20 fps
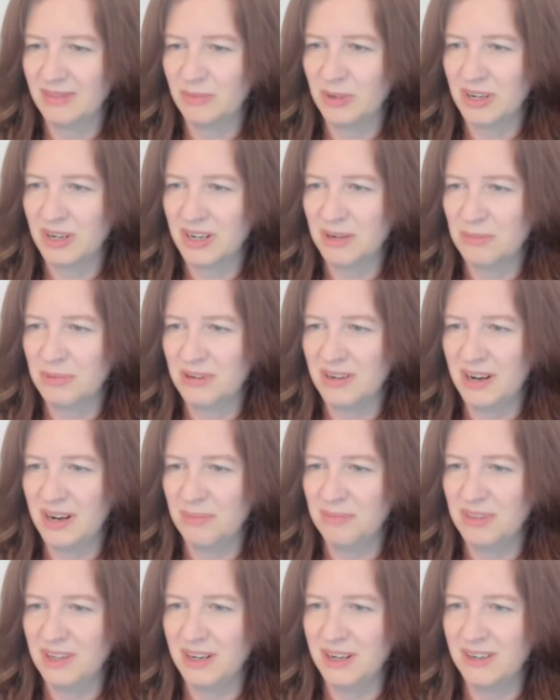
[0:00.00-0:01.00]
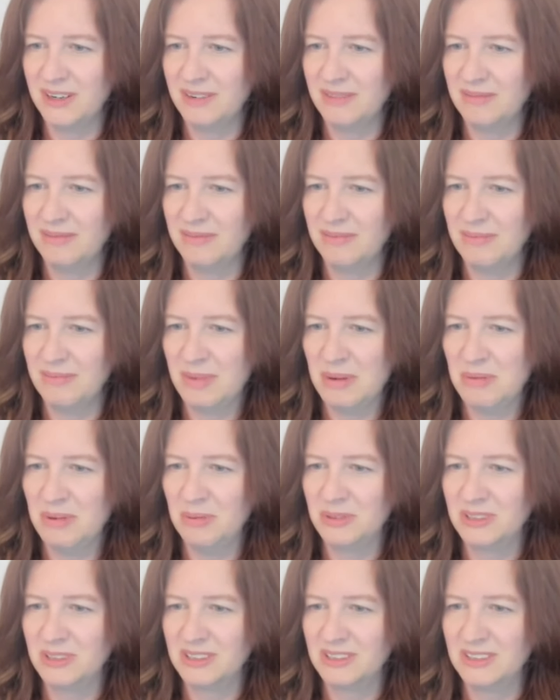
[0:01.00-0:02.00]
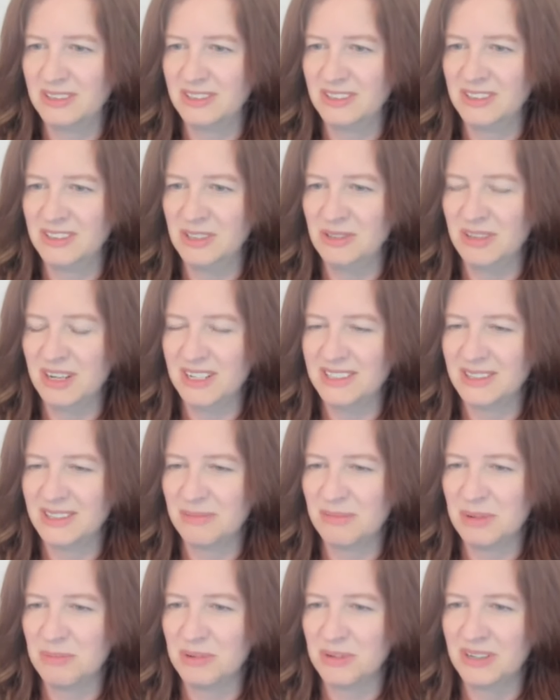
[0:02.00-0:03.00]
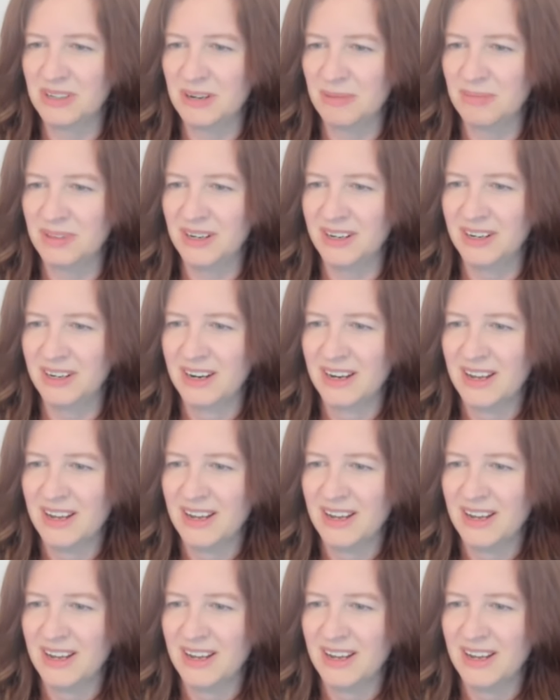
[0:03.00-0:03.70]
going to put it up there. Maybe we'll do this. I'm going to put it up there.